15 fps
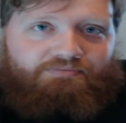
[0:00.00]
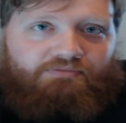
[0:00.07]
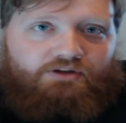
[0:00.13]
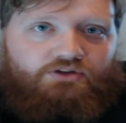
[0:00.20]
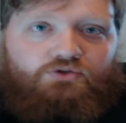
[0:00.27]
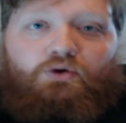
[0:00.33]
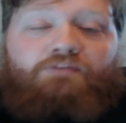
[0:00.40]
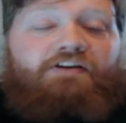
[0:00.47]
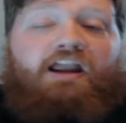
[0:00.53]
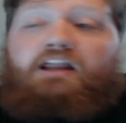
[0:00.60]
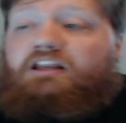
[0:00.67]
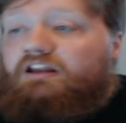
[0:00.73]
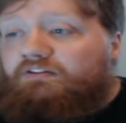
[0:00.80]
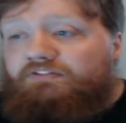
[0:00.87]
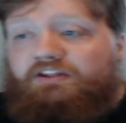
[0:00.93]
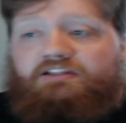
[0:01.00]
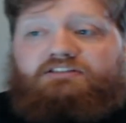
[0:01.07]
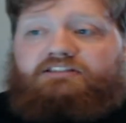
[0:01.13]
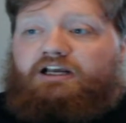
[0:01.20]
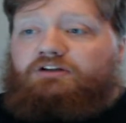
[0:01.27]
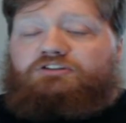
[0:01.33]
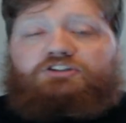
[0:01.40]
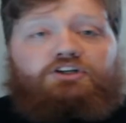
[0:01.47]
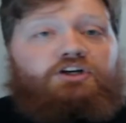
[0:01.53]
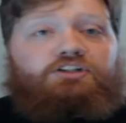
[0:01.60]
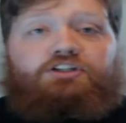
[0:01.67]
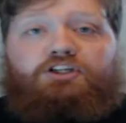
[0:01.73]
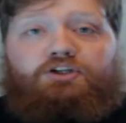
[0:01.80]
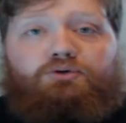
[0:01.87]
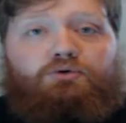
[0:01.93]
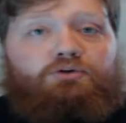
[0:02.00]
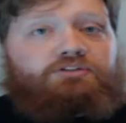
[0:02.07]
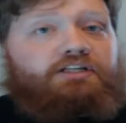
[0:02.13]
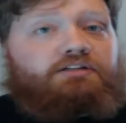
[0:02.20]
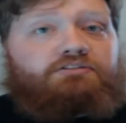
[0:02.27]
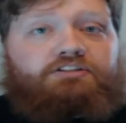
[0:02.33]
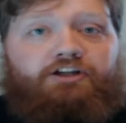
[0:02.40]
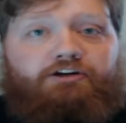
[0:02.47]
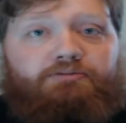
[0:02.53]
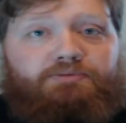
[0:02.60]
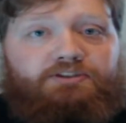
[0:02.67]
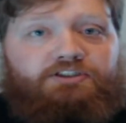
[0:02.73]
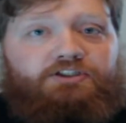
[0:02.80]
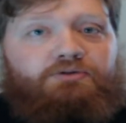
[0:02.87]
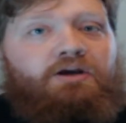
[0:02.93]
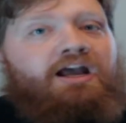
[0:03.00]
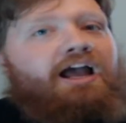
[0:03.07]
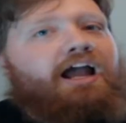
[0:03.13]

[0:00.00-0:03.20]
So if any of this sounds good to you or sounds terrible to you,